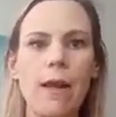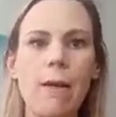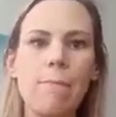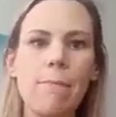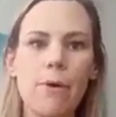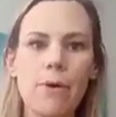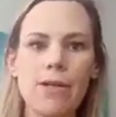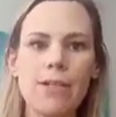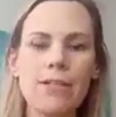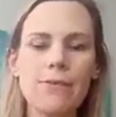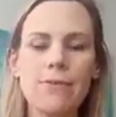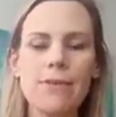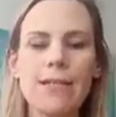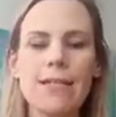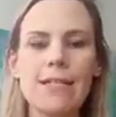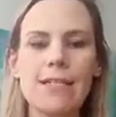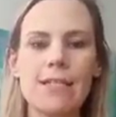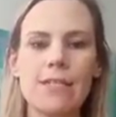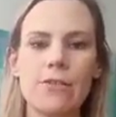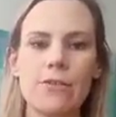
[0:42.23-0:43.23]
our bodies
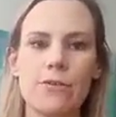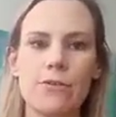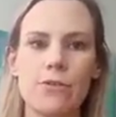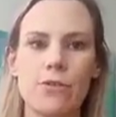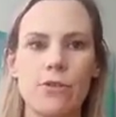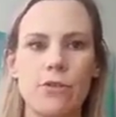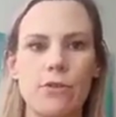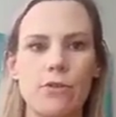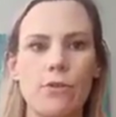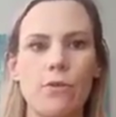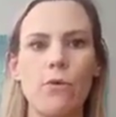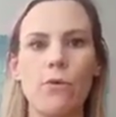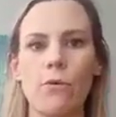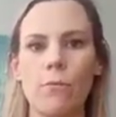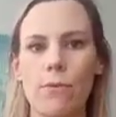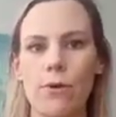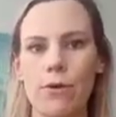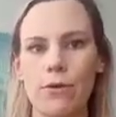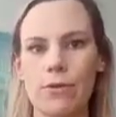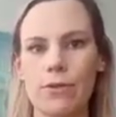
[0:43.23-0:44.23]
release certain
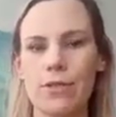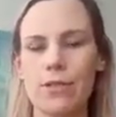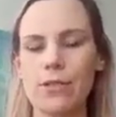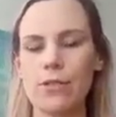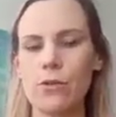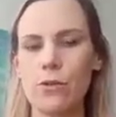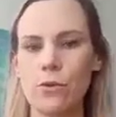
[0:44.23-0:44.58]
hormones